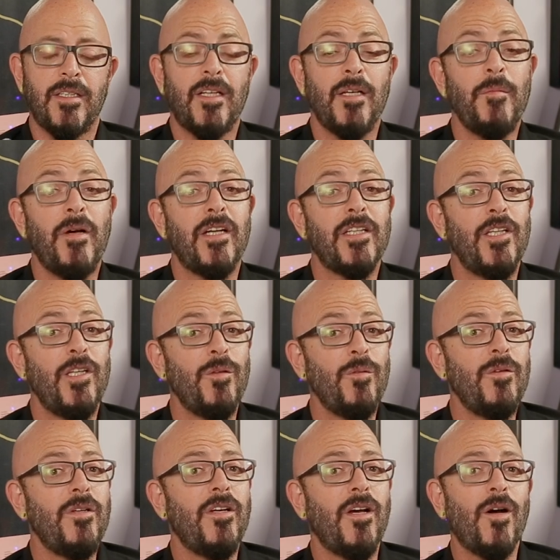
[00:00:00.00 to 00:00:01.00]
Come on,
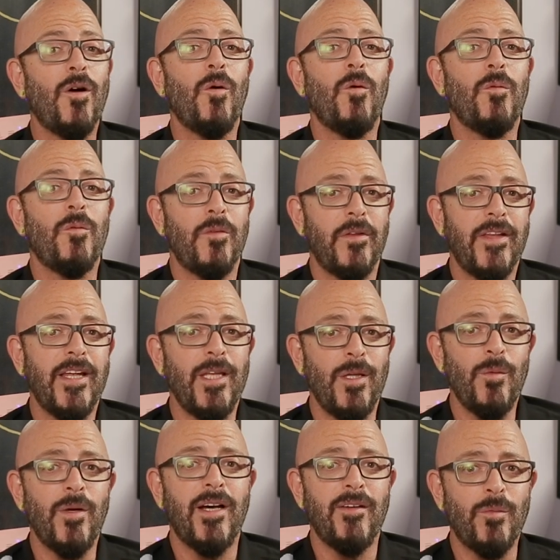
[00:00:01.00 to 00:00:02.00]
you know that
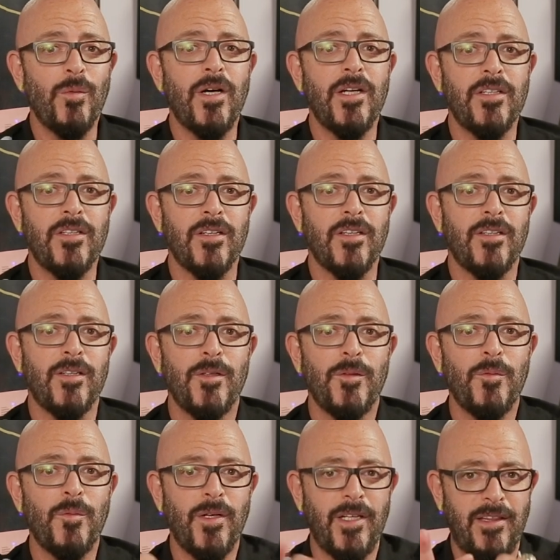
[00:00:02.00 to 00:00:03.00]
you have wondered
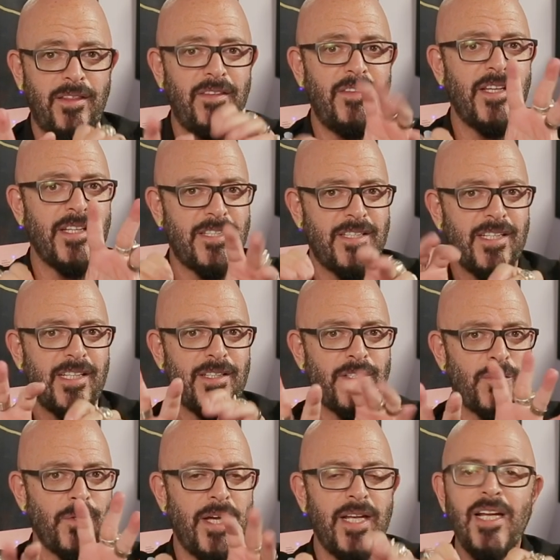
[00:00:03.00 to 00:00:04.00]
what this
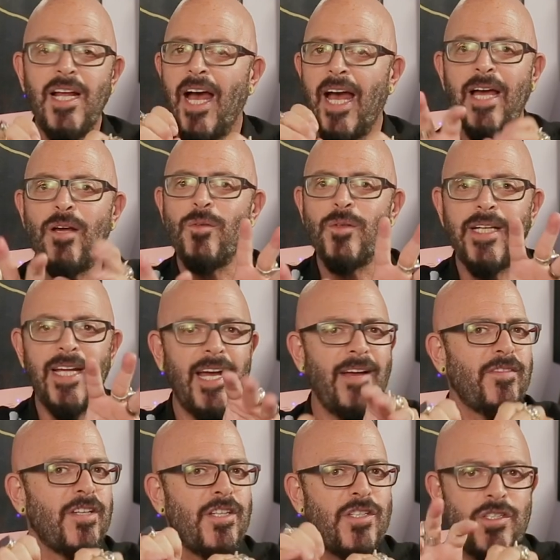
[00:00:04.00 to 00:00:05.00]
is, right? I only
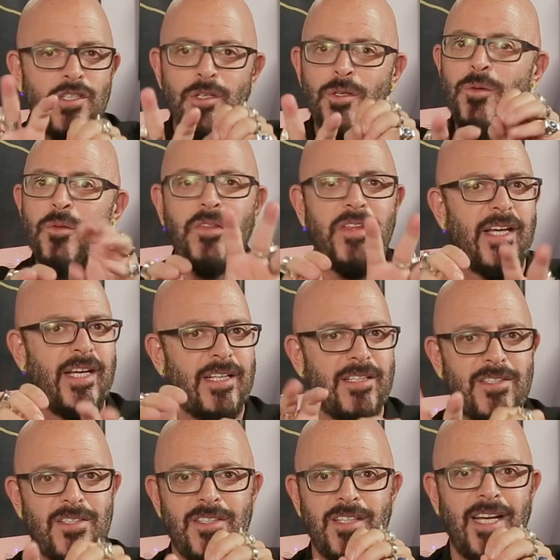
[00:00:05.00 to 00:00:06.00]
have to do
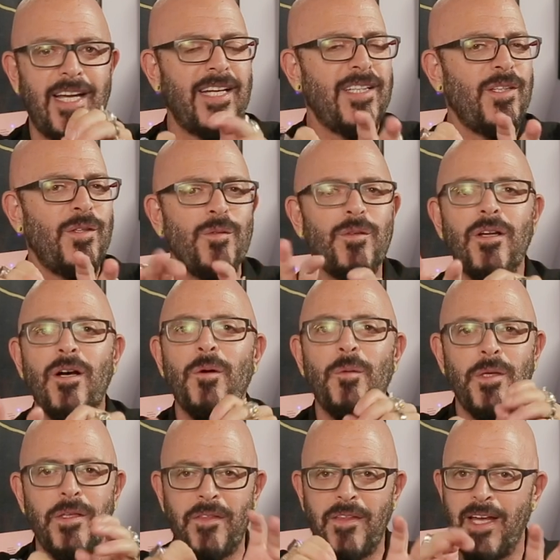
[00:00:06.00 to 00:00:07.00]
this, and you
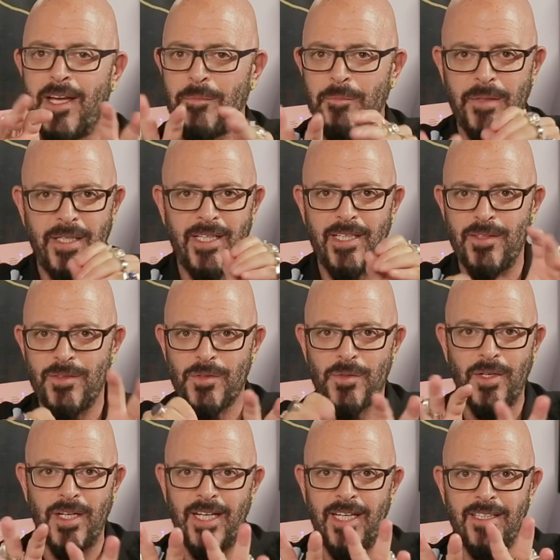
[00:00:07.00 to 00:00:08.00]
know what that
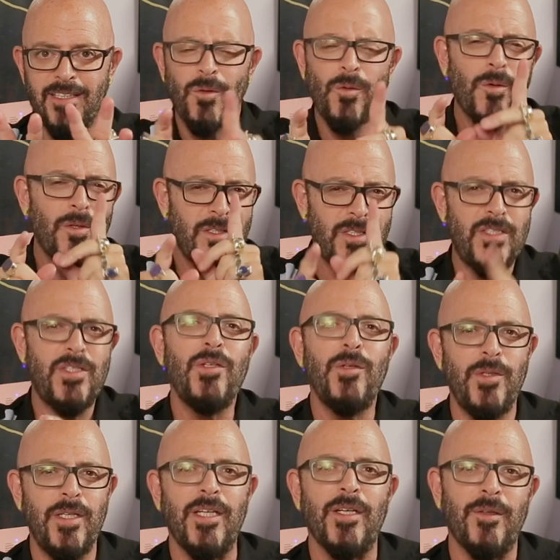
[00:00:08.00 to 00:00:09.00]
means, right? Or
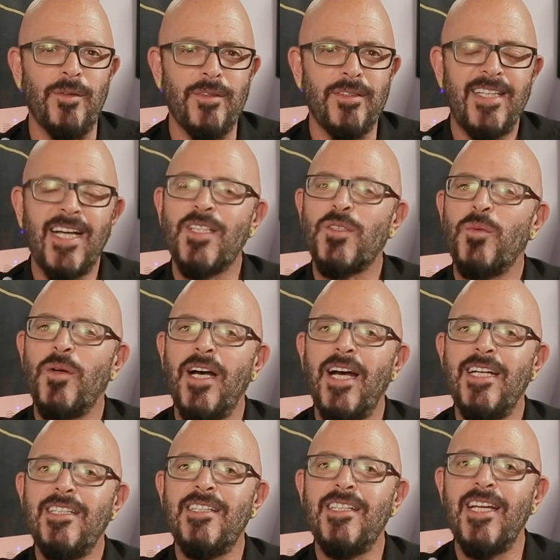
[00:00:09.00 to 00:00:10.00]
do you? That's
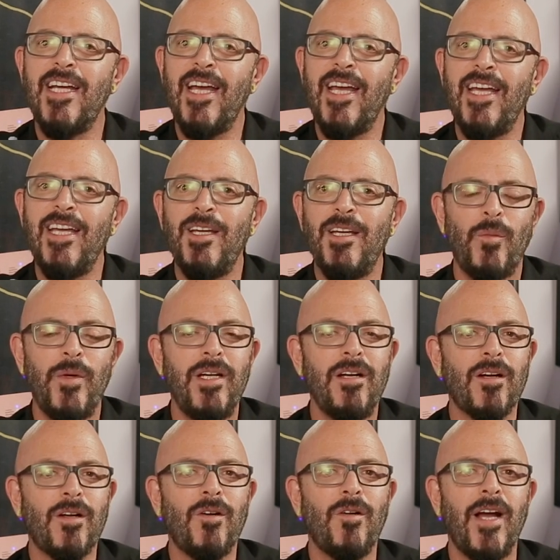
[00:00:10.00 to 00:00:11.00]
why today
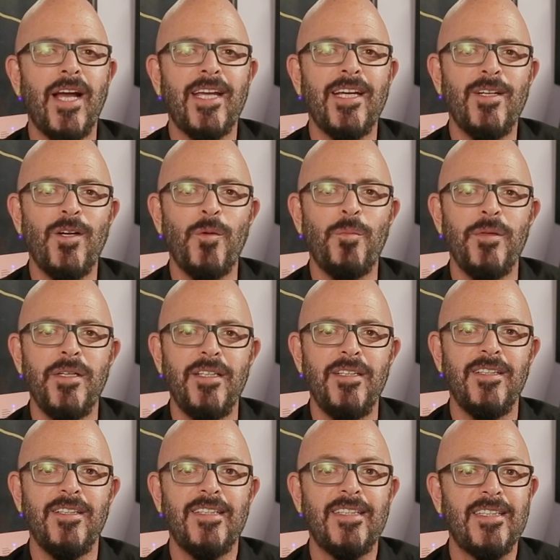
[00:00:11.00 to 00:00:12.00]
we are cracking
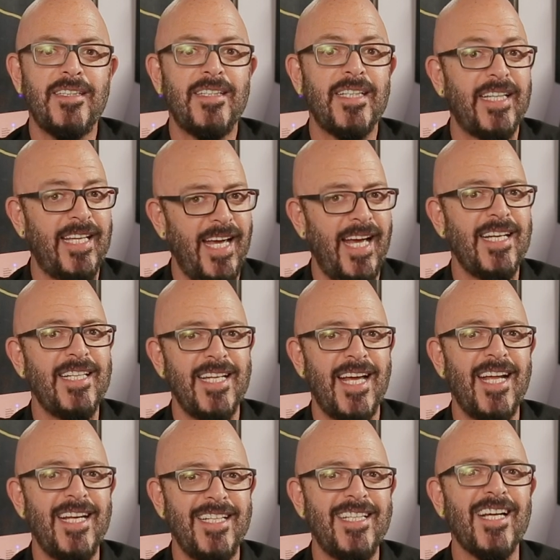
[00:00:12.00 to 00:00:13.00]
open the Cat
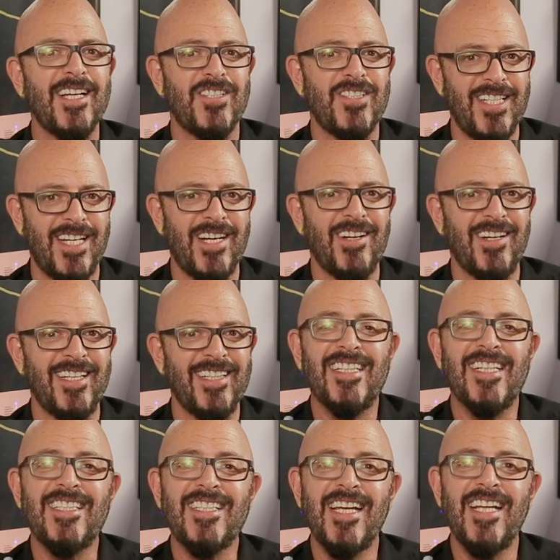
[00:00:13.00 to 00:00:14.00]
Daddy Dictionary.
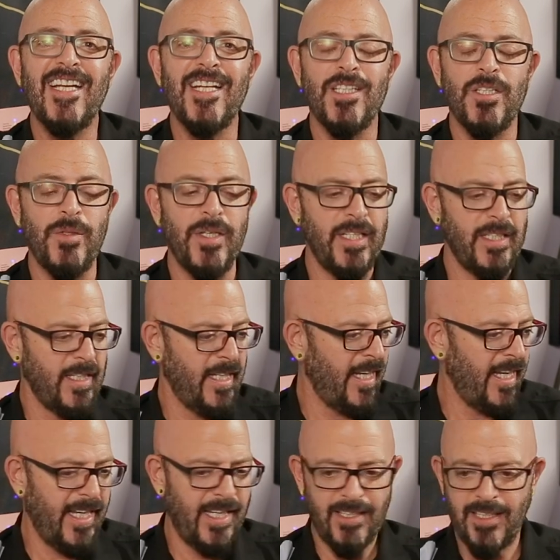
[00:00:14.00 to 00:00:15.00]
Let's get into it,
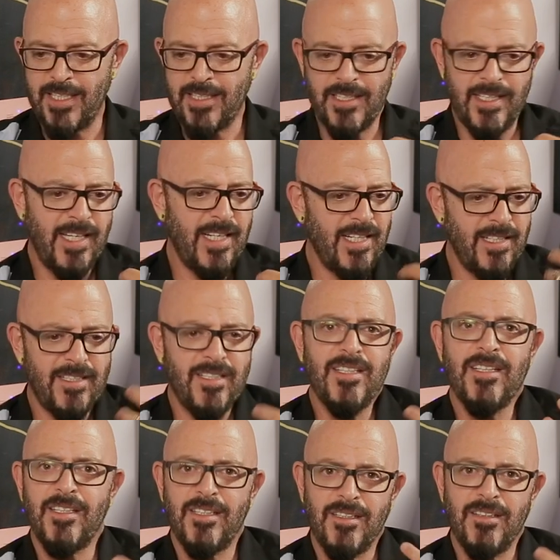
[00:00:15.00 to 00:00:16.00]
and let's get into
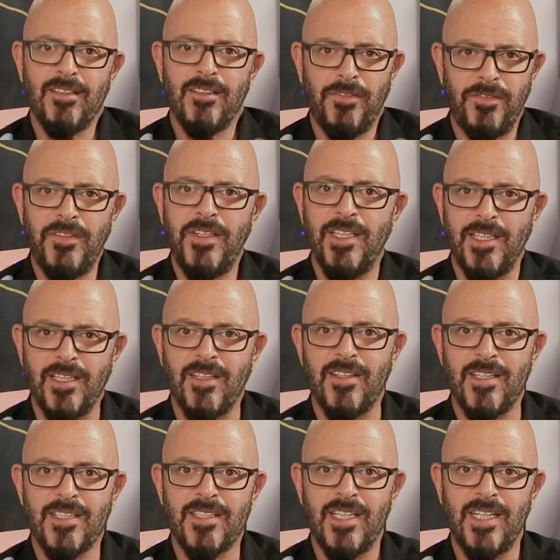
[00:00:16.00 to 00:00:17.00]
the feel
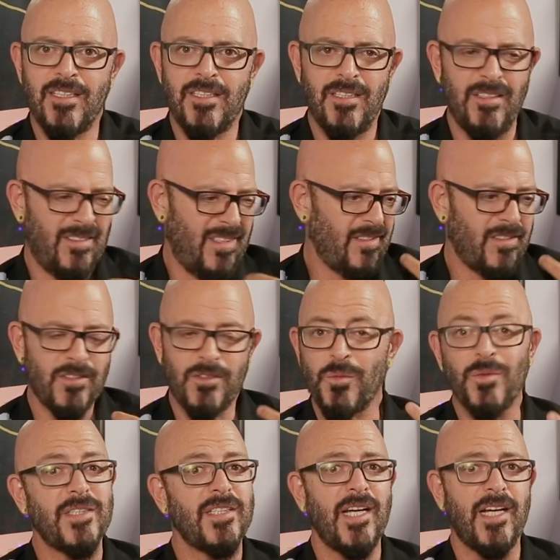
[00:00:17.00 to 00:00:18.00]
of this thing, too. This
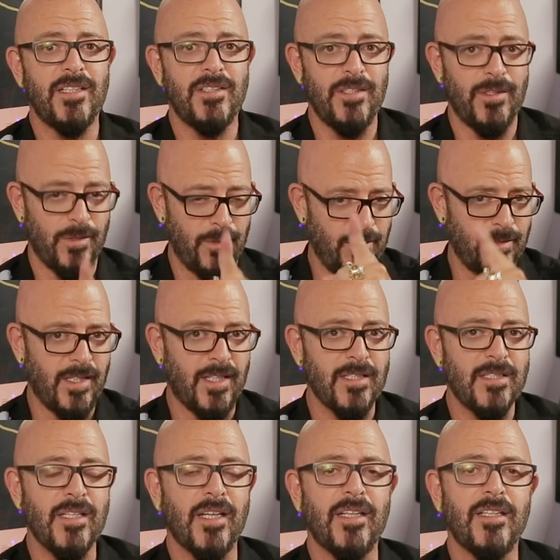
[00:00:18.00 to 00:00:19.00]
just will not do. Hold
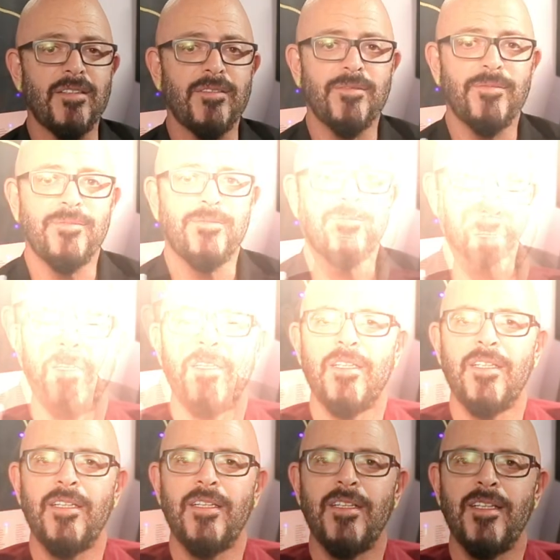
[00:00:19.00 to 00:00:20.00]
on a second.
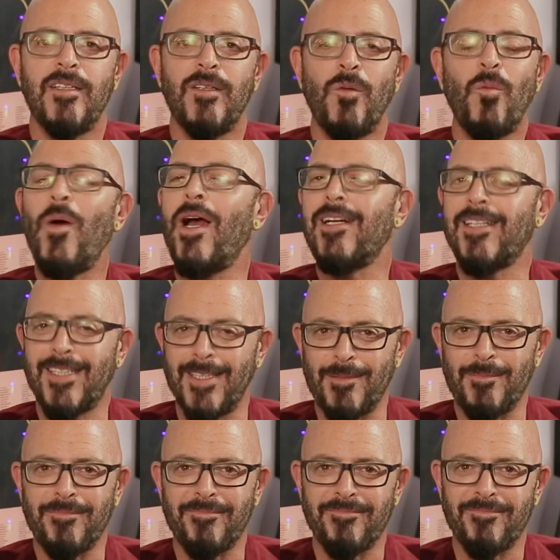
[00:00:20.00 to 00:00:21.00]

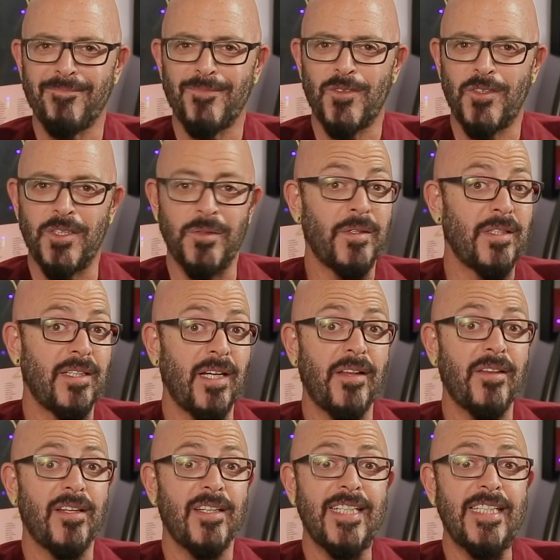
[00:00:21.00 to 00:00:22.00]
Welcome to
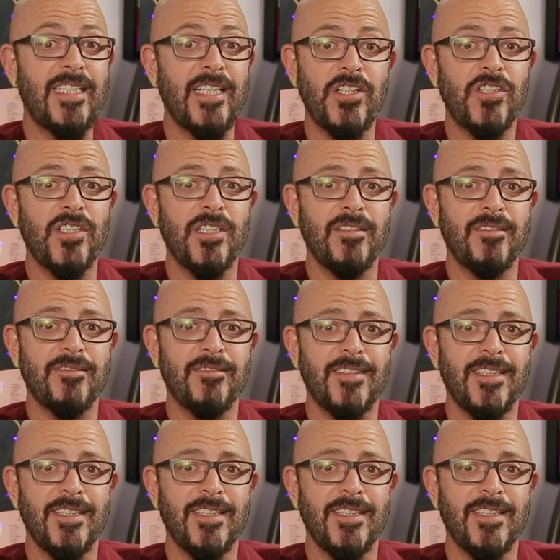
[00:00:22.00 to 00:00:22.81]
another edition